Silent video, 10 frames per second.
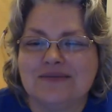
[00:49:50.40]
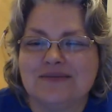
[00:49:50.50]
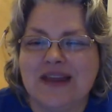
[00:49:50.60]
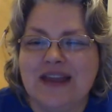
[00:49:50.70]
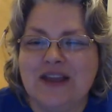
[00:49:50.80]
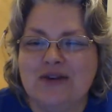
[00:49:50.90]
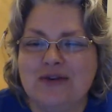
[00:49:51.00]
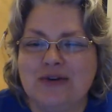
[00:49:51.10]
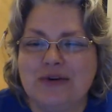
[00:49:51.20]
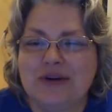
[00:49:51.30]
Thank you,
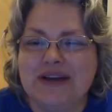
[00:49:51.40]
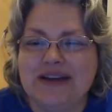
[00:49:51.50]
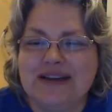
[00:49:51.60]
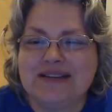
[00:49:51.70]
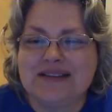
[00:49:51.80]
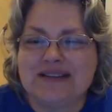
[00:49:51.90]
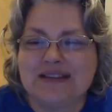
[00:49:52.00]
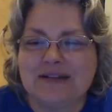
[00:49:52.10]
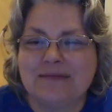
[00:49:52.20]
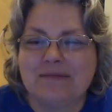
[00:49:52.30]
Chris.
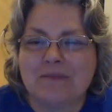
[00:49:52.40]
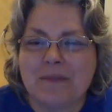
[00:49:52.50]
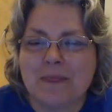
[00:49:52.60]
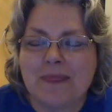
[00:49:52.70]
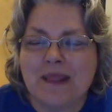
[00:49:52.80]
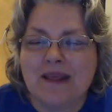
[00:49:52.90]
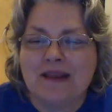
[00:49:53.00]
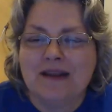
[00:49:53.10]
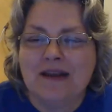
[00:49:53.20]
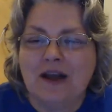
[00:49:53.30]

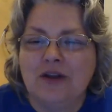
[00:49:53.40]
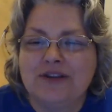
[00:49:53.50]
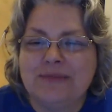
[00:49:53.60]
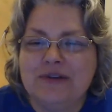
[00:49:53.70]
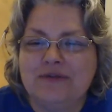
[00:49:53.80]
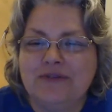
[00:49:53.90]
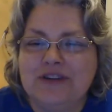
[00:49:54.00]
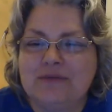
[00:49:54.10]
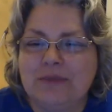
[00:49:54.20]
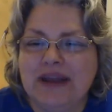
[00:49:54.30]
Ultimate
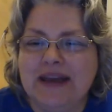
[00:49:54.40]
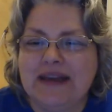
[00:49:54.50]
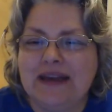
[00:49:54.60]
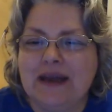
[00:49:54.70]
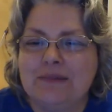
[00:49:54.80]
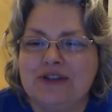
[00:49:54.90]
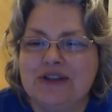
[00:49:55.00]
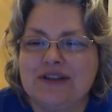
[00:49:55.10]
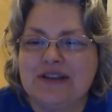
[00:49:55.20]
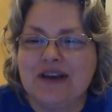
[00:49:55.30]
Fish Planet. I'm
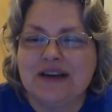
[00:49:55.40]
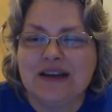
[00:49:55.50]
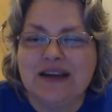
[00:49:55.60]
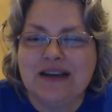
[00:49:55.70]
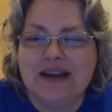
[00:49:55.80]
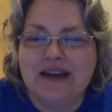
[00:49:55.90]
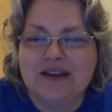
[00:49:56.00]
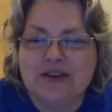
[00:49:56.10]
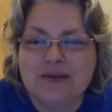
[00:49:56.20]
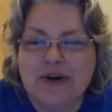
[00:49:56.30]
just going to get a
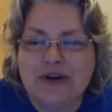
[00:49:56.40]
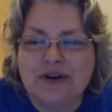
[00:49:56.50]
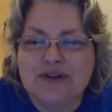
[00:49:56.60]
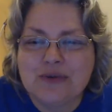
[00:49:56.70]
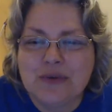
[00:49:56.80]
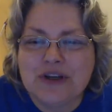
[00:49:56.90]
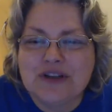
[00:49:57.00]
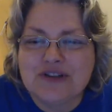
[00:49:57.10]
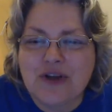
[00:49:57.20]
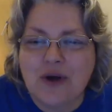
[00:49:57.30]
220
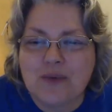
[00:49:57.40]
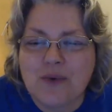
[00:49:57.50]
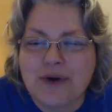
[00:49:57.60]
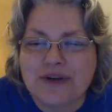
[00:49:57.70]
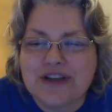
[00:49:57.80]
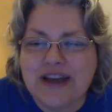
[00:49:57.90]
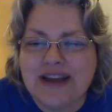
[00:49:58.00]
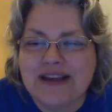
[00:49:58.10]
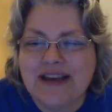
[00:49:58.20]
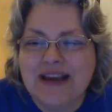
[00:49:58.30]
saltwater
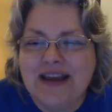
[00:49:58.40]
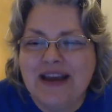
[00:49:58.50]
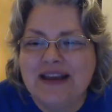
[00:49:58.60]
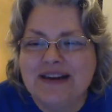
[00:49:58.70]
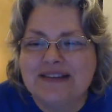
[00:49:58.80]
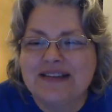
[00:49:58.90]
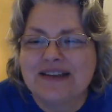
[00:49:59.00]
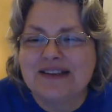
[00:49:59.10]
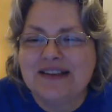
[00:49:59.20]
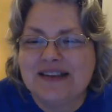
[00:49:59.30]
tank and a
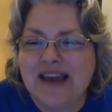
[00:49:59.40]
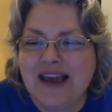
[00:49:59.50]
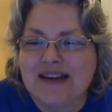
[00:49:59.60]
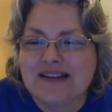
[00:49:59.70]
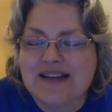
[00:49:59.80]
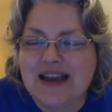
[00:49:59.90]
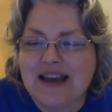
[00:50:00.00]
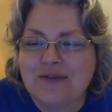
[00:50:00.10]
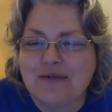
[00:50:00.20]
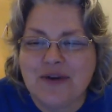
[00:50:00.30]
60-gallon
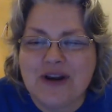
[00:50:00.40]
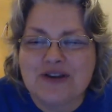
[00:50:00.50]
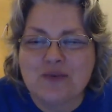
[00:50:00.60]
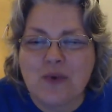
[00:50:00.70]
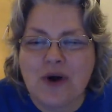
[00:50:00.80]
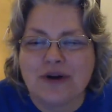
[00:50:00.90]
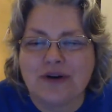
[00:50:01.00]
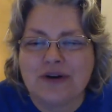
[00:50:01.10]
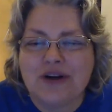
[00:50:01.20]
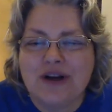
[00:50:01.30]
tank fresh
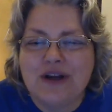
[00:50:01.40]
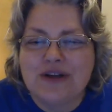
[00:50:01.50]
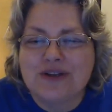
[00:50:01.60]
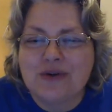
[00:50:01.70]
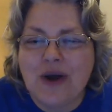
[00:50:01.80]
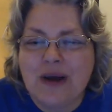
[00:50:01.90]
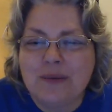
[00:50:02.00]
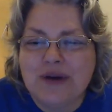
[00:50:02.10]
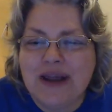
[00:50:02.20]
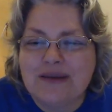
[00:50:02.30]
water So I
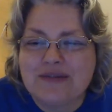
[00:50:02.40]
would have